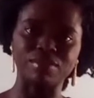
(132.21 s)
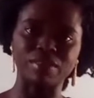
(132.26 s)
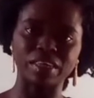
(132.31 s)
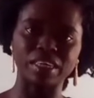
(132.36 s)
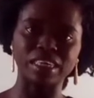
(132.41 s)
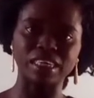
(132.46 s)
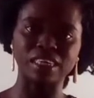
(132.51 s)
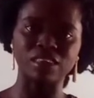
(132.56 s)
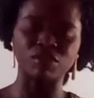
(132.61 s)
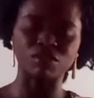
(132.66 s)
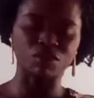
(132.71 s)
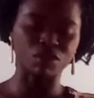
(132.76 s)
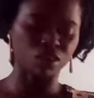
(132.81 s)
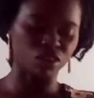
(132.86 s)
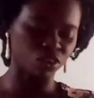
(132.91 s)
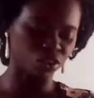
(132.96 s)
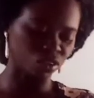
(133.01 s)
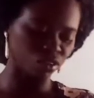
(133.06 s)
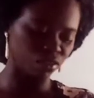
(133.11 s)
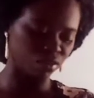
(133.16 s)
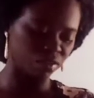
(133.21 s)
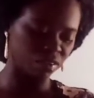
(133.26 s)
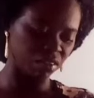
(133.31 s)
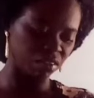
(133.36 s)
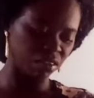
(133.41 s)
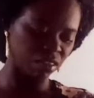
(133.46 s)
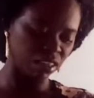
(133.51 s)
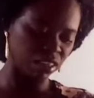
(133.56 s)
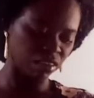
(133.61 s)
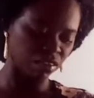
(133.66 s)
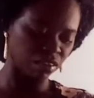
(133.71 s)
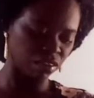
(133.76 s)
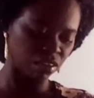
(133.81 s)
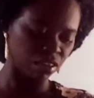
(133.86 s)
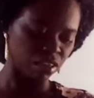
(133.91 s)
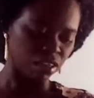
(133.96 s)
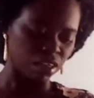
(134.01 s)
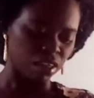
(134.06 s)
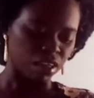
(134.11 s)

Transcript: very introduction to physics,